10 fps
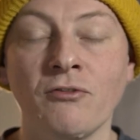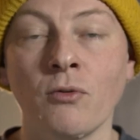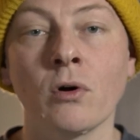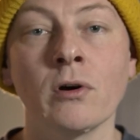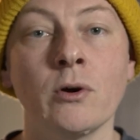
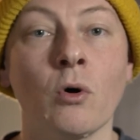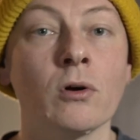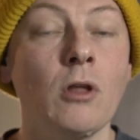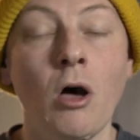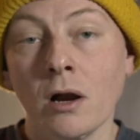for your
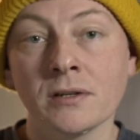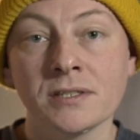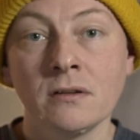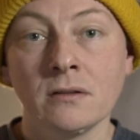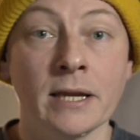logs,
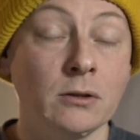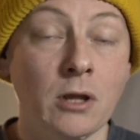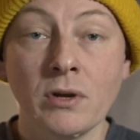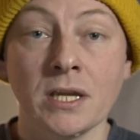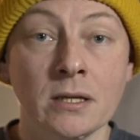like
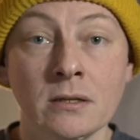Loki.